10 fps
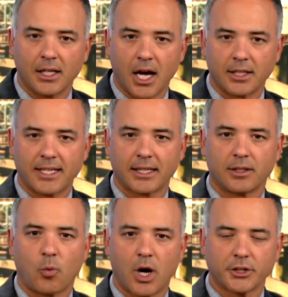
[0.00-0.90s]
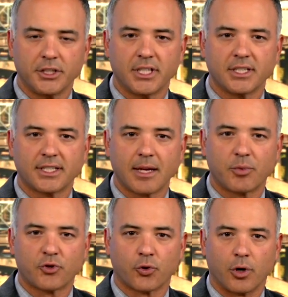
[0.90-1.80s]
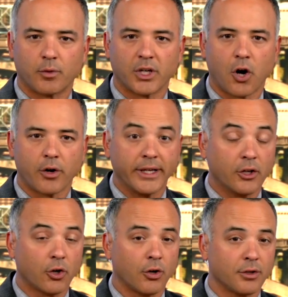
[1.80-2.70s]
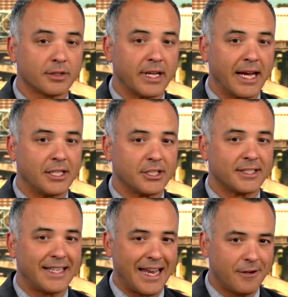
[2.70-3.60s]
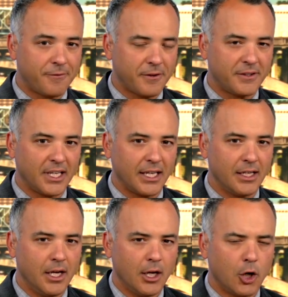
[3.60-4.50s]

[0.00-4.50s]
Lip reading: contacted Washington State Patrol regarding girls ages 10 to 15